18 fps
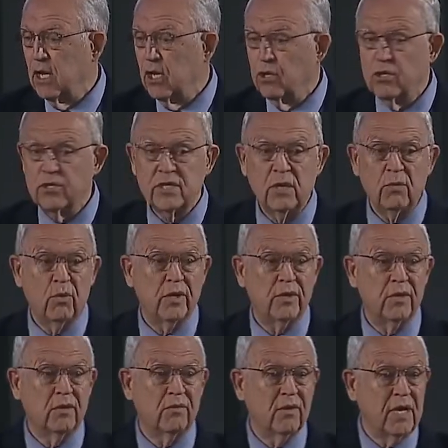You see, one
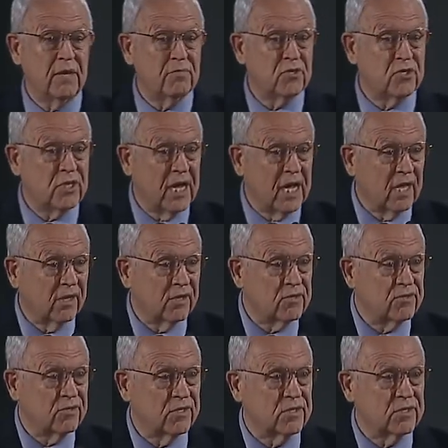of the great
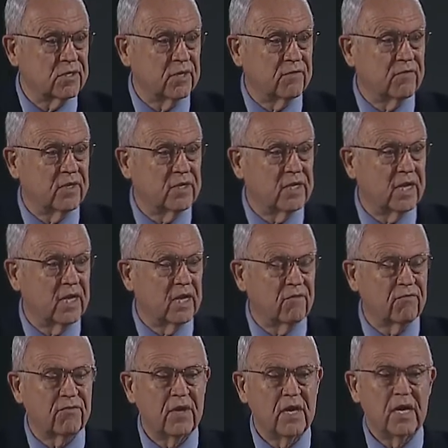challenges of the
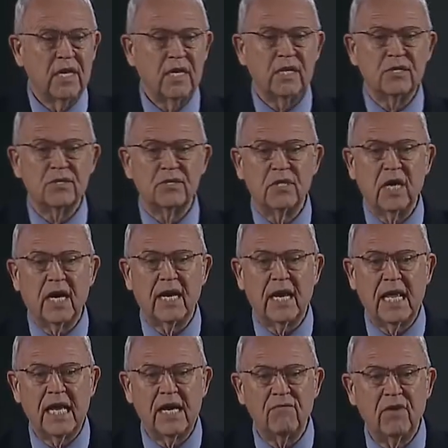deaf is not
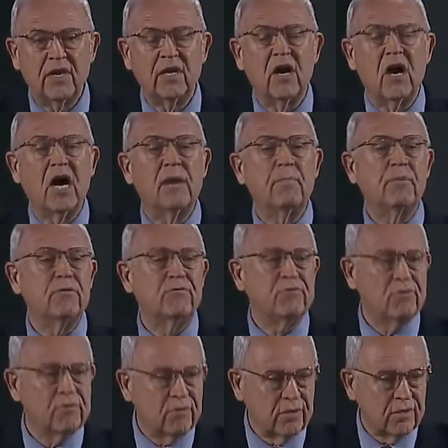having
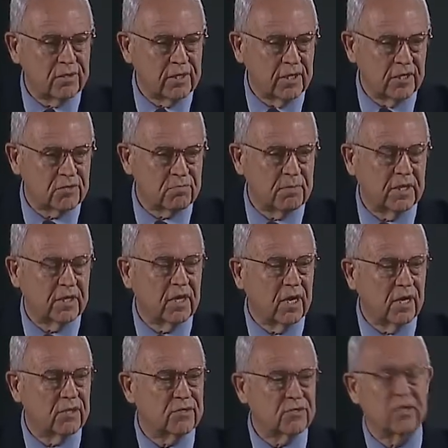opportunities
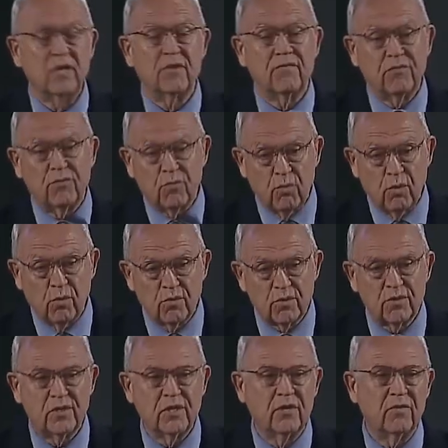because of,
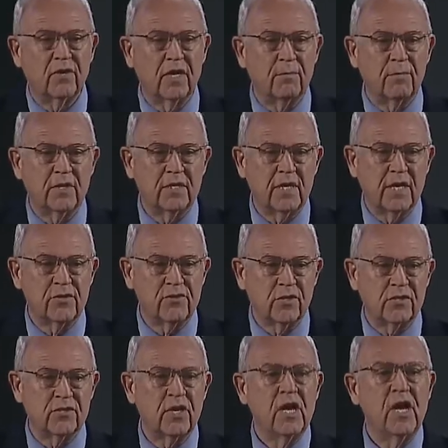quotes, their
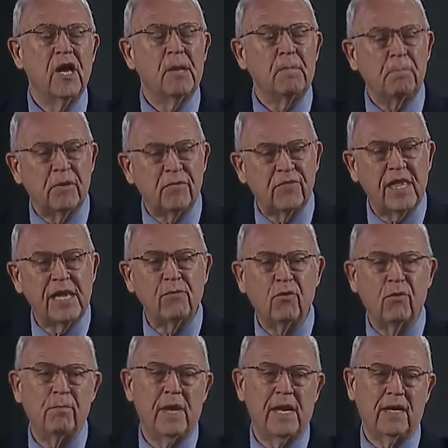limitations, but they
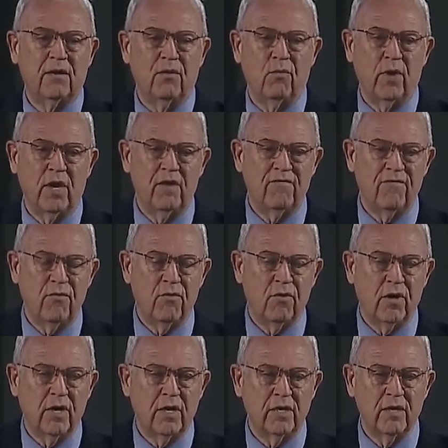will make a way
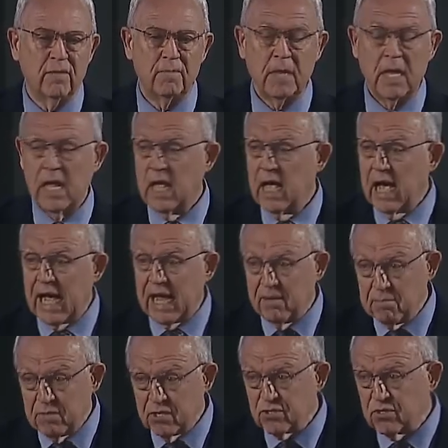for it.
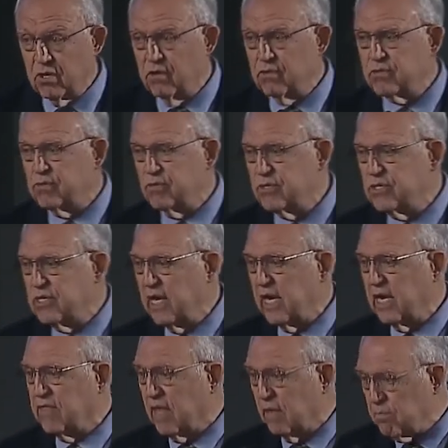I must also
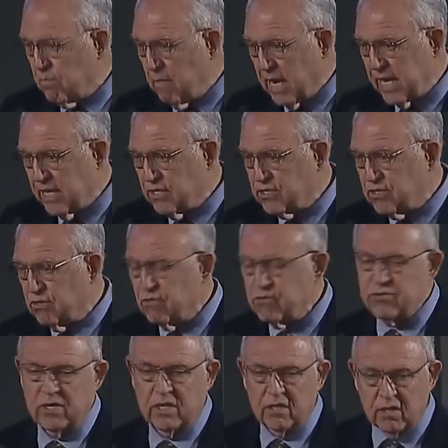say that my
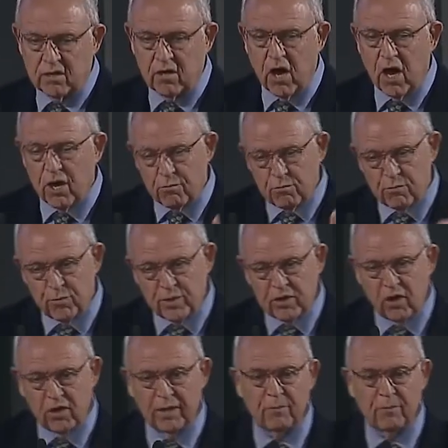associate, we call